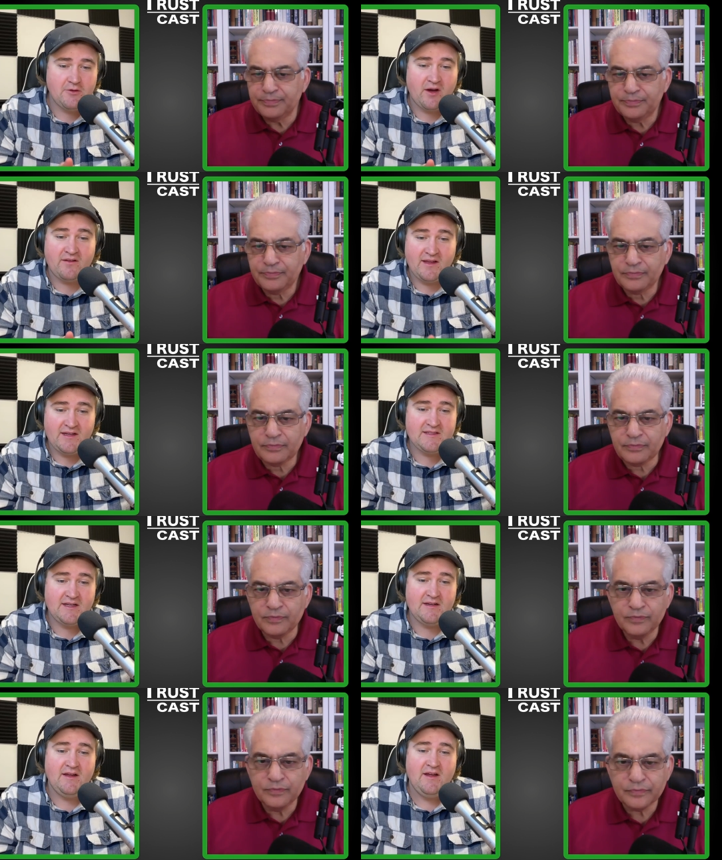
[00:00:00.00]
Speaker 1: you on
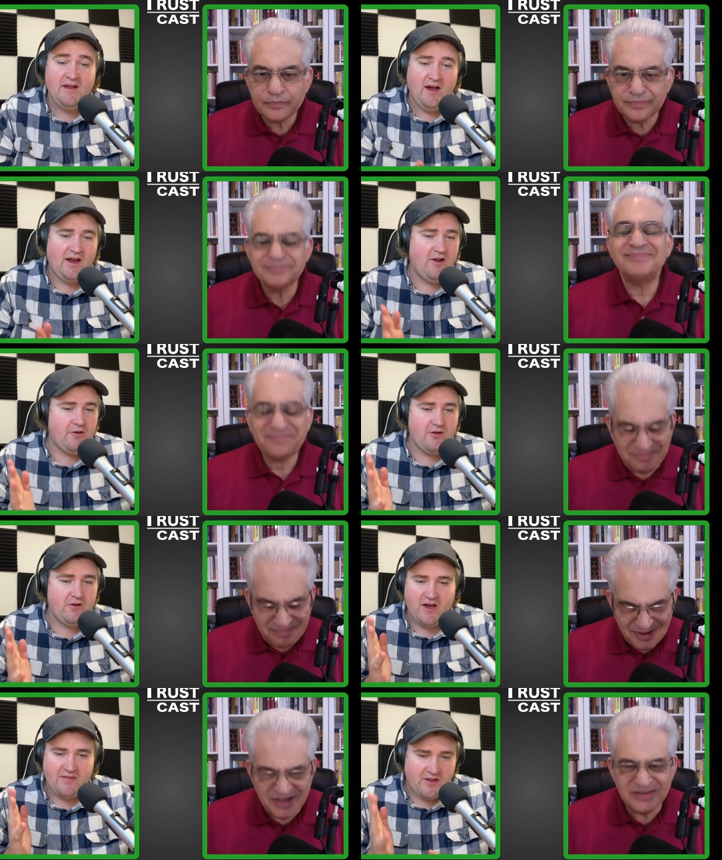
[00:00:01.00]
LinkedIn. I know
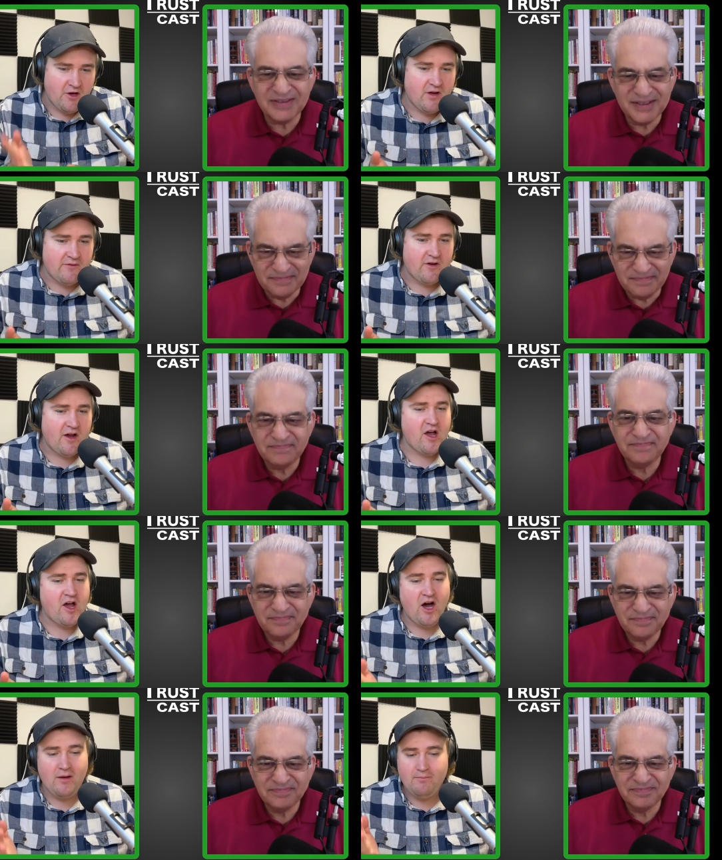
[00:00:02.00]
you got the go giver dot
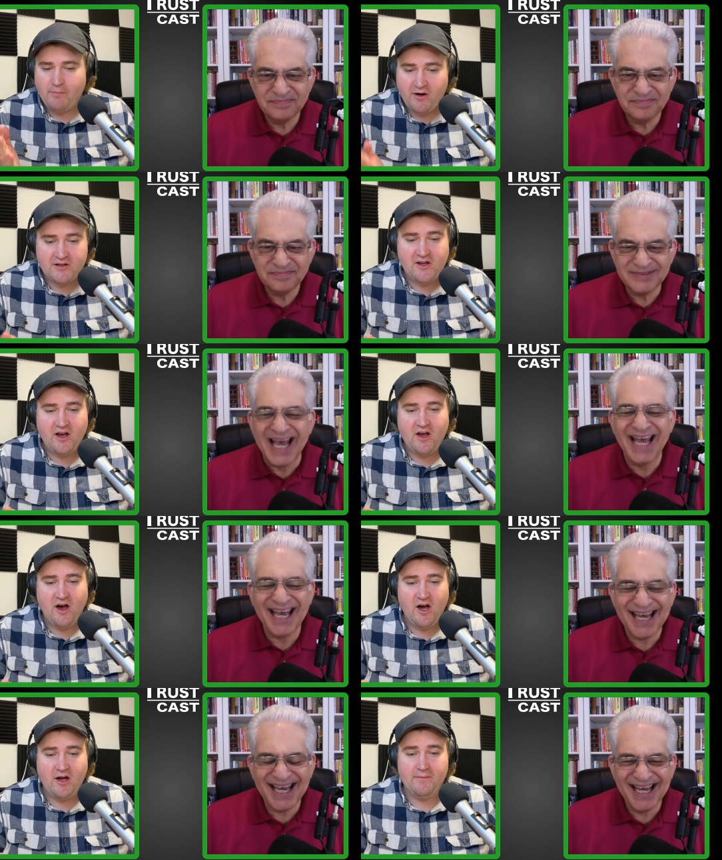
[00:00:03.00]
com, burg dot
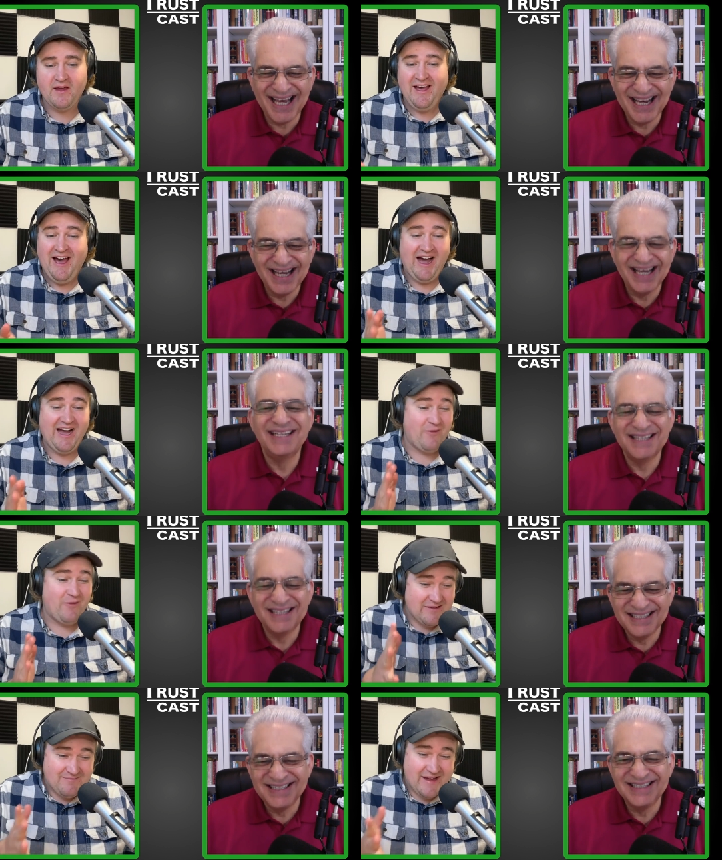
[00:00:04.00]
com. I
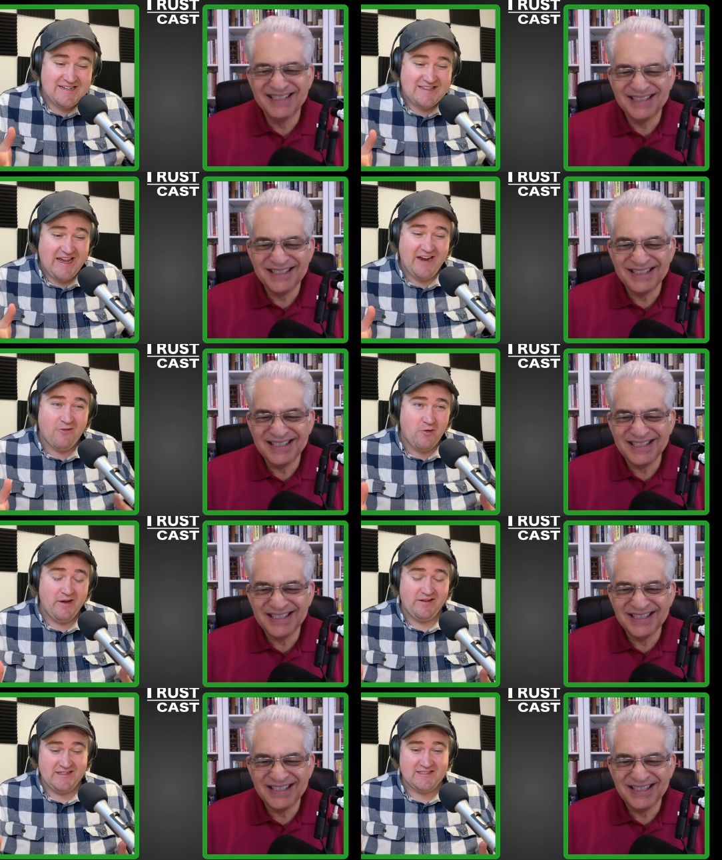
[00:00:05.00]
recommend that
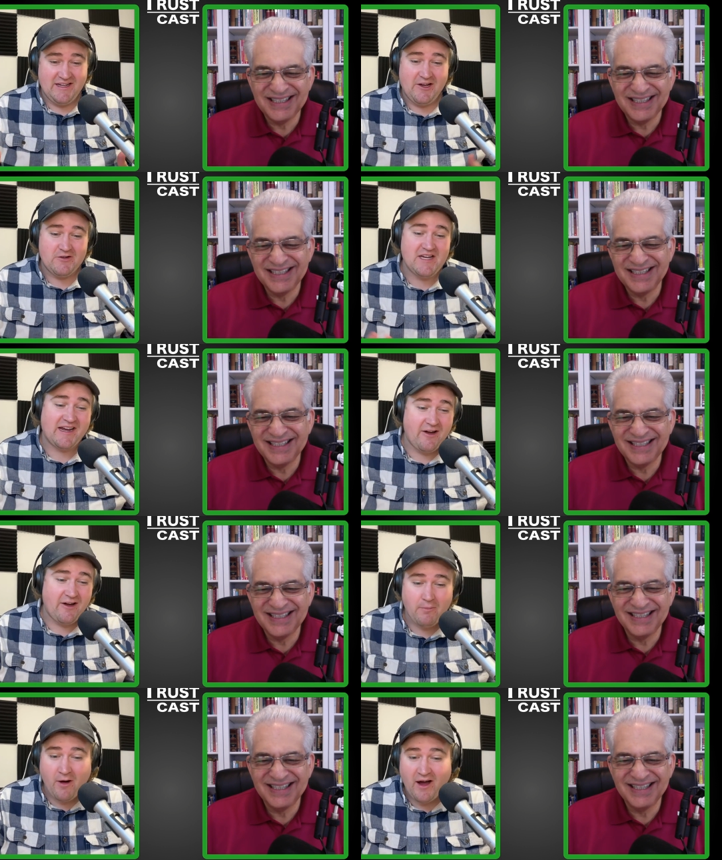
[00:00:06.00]
everyone listening go check out
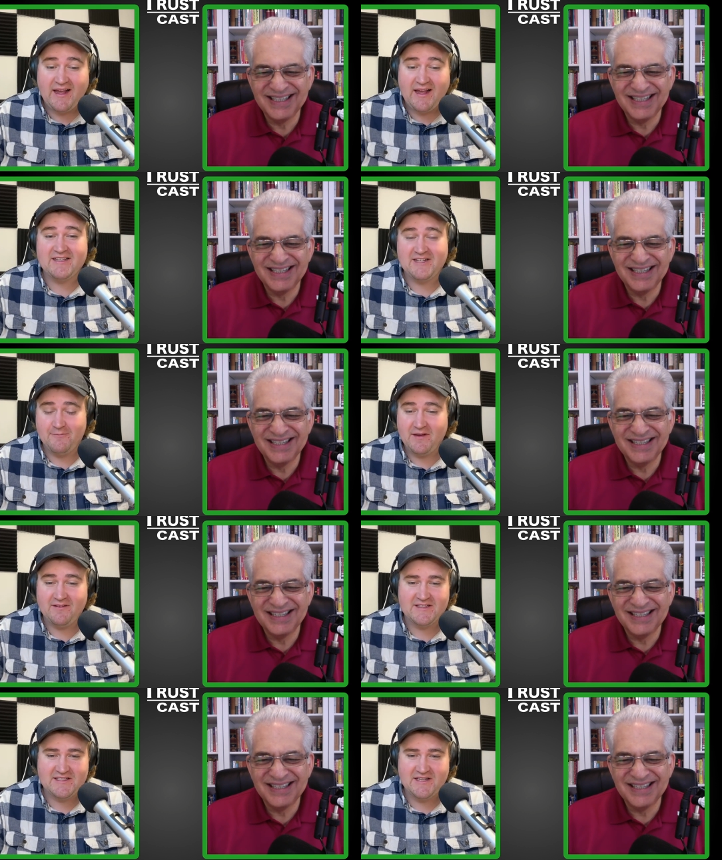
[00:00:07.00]
your podcast. I've been
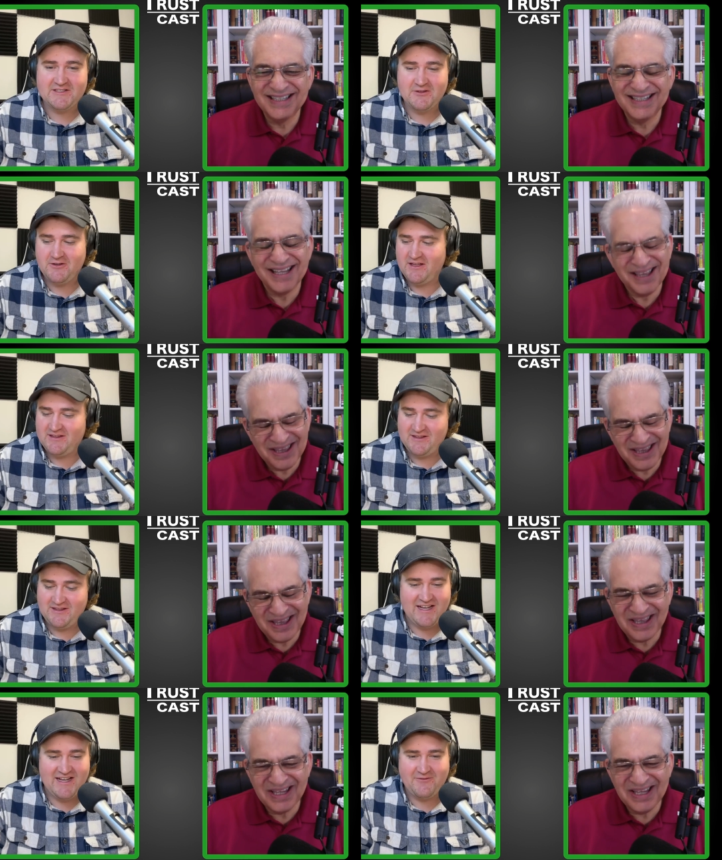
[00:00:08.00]
listening to it the
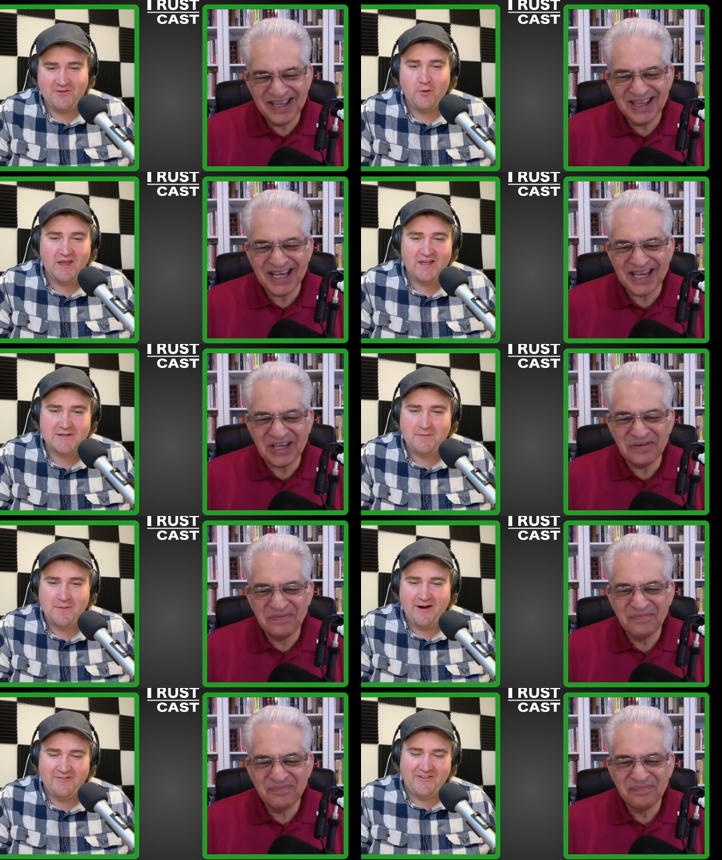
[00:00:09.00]
last few weeks to
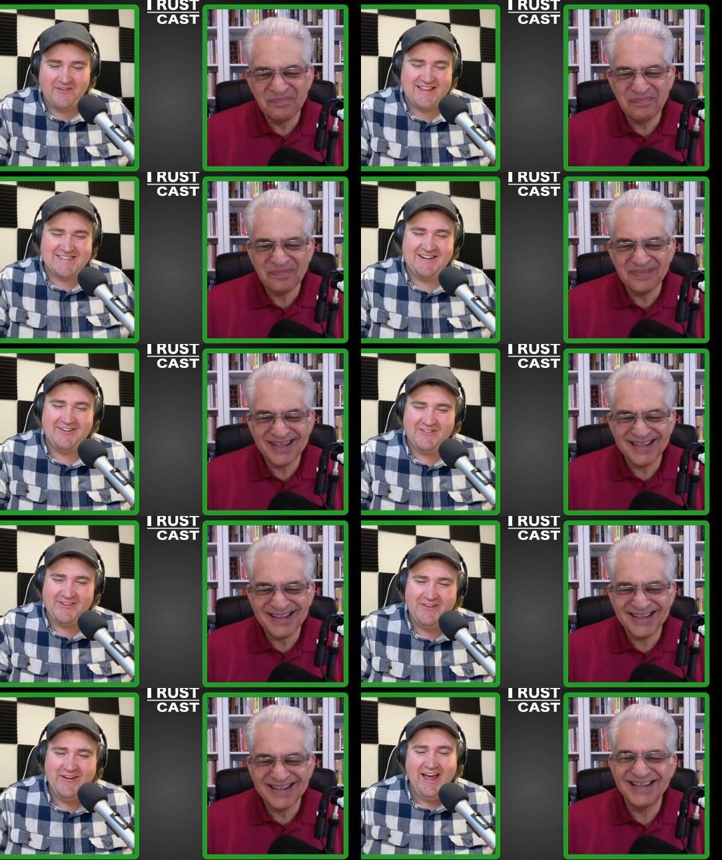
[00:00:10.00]
prepare for this
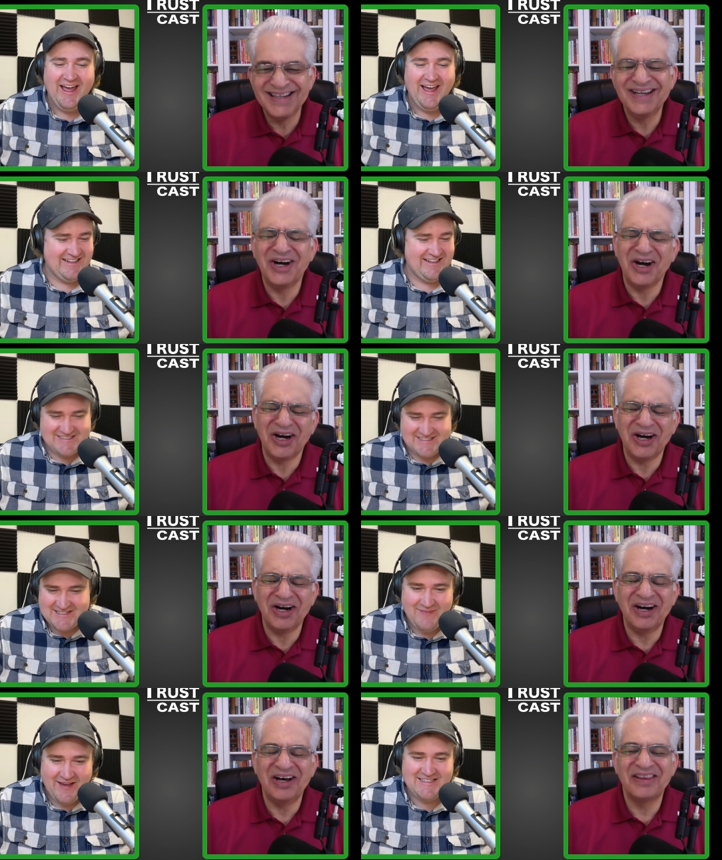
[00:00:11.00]
interview, and it's just
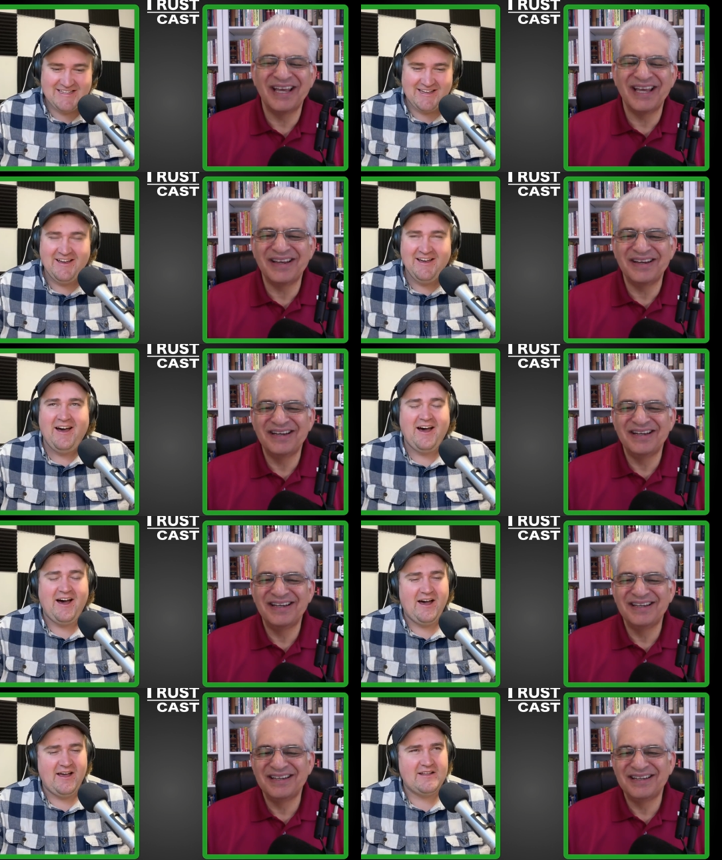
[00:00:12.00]
amazing.
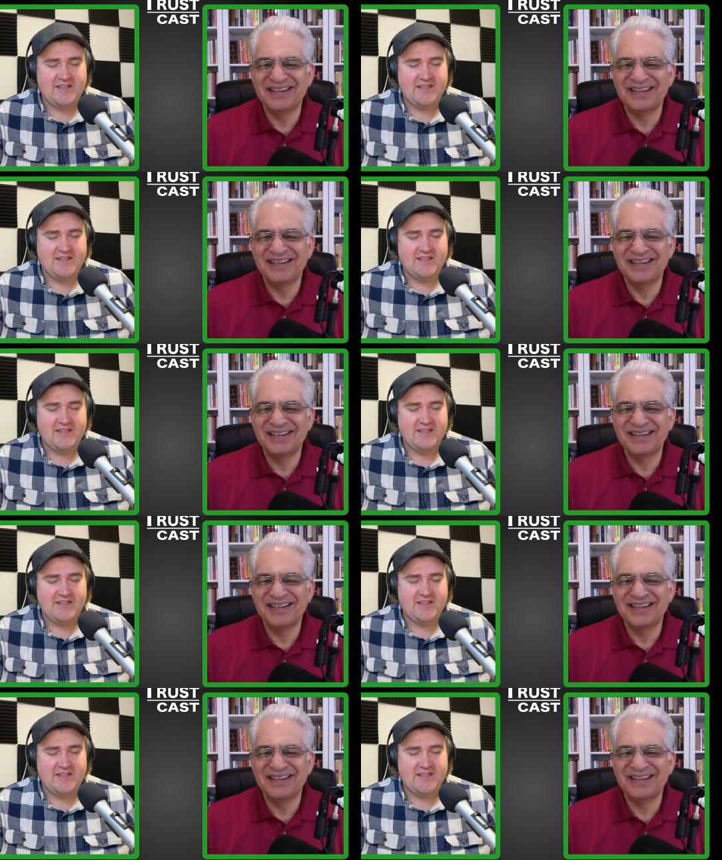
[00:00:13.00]
Uh, it's the